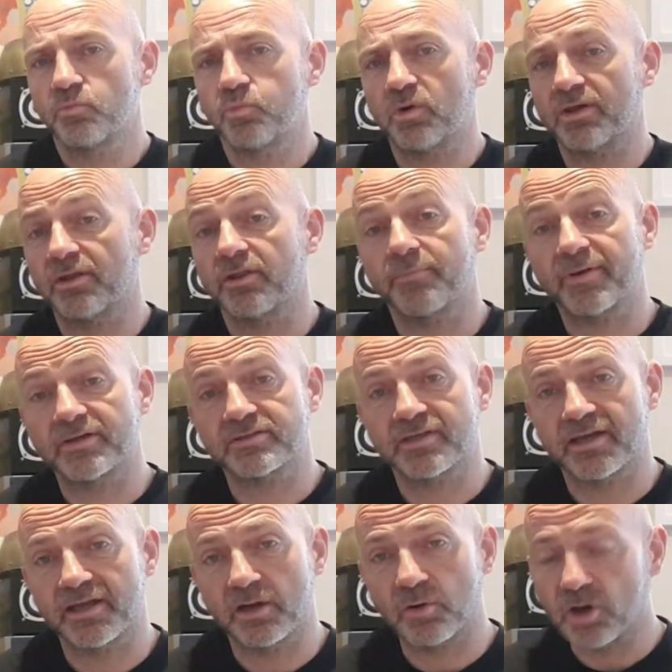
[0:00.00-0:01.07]
one of the best
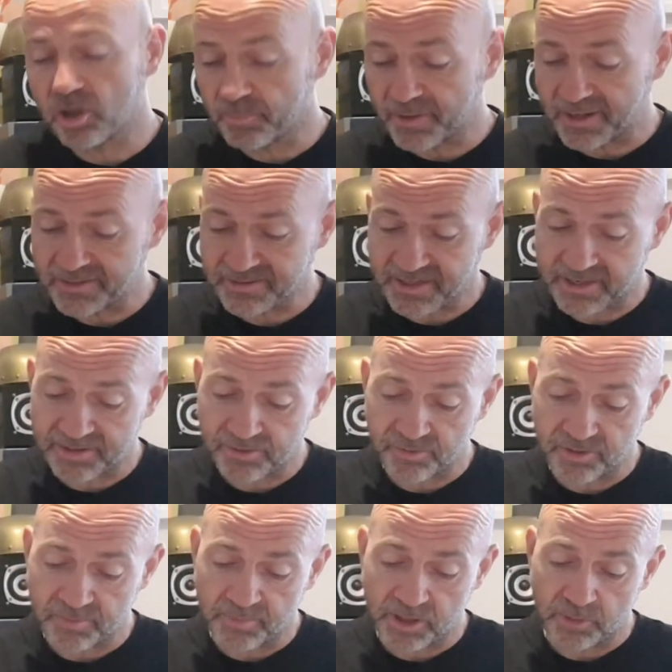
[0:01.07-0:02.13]
AOR bands out there
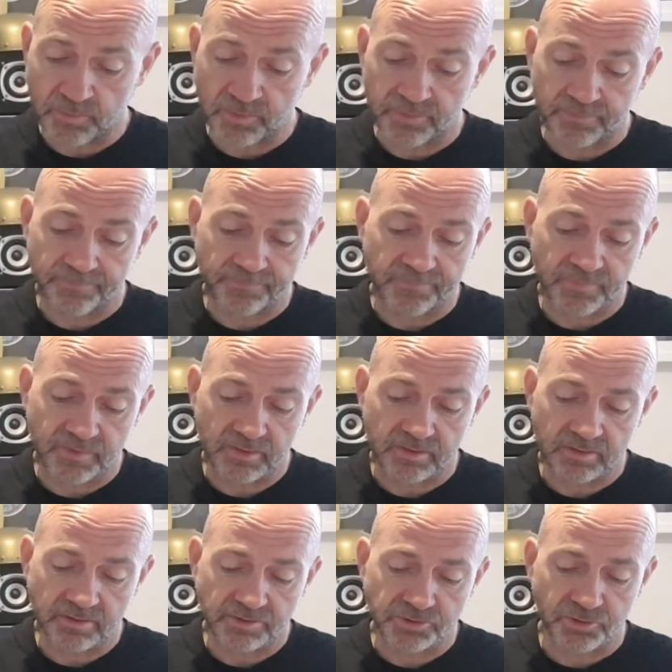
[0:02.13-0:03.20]
at the moment.
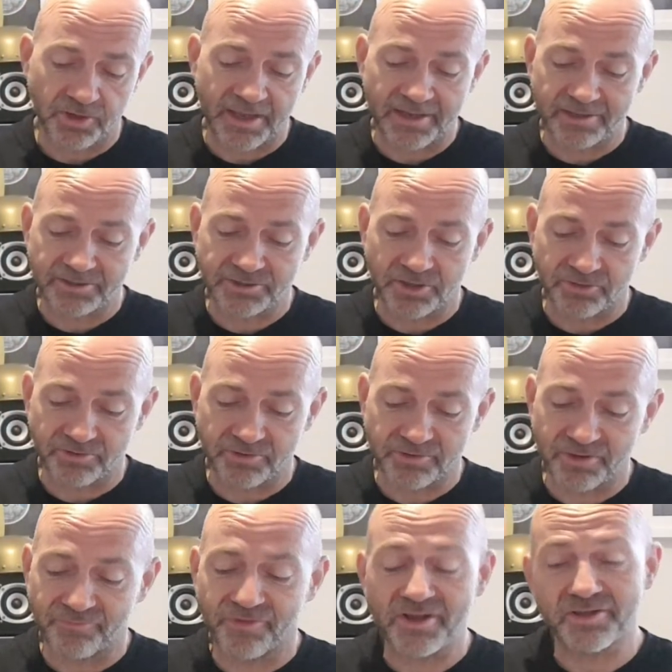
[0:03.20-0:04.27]
It's got Alessandro
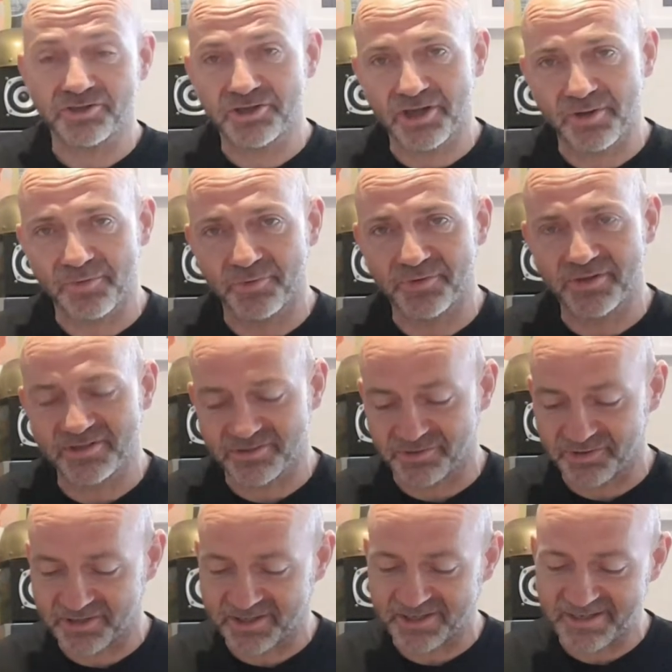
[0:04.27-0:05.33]
Del Vecchio on this, on
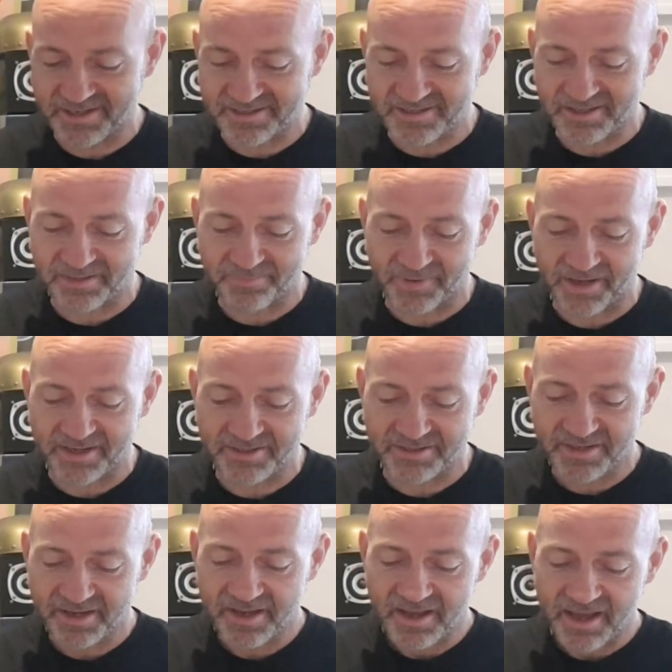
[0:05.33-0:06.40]
the keys and the bass,
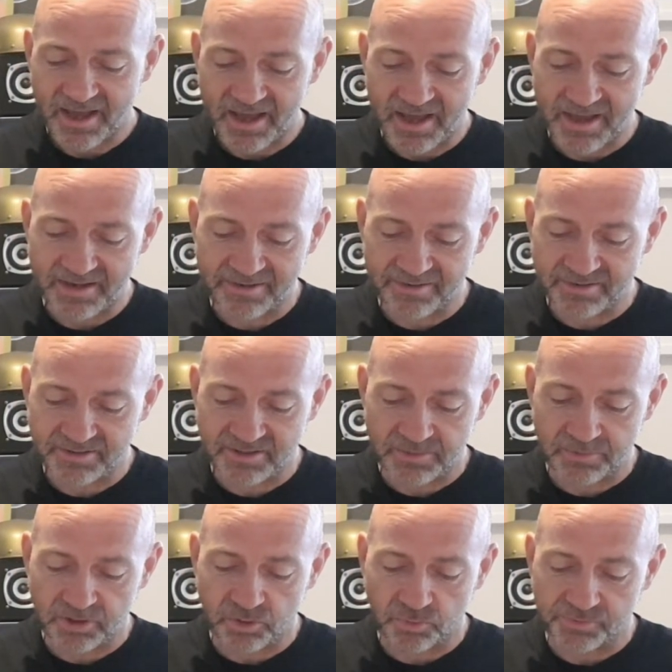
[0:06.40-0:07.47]
and
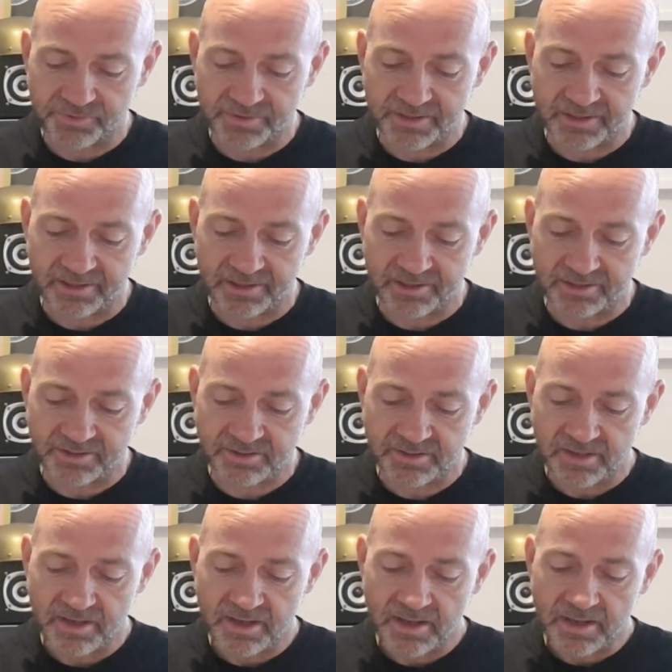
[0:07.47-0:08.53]
someone called Nicholas
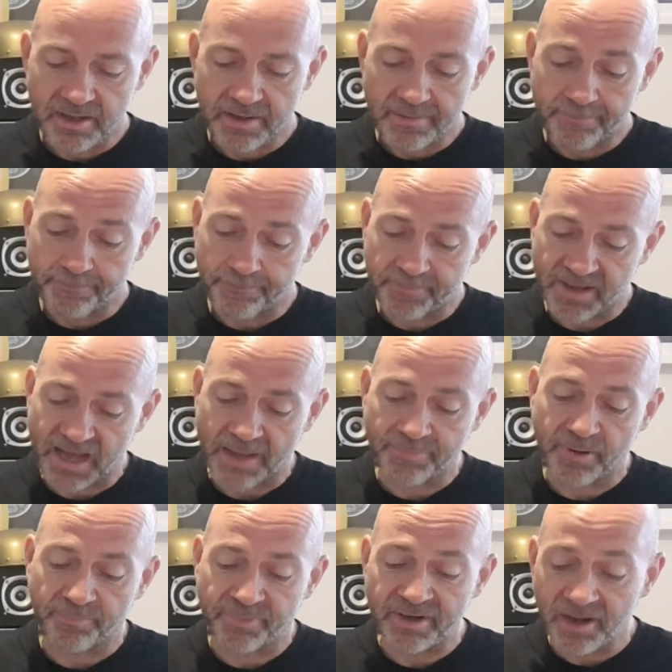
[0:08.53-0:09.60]

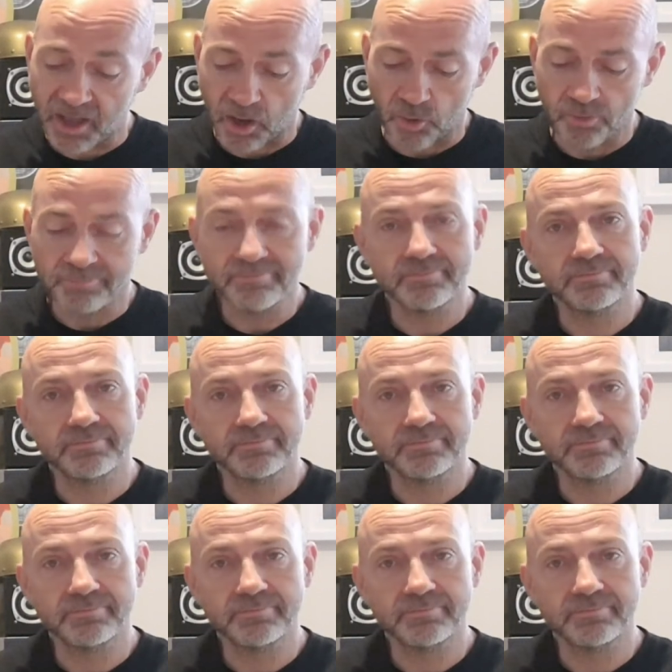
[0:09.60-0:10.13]
Papapillo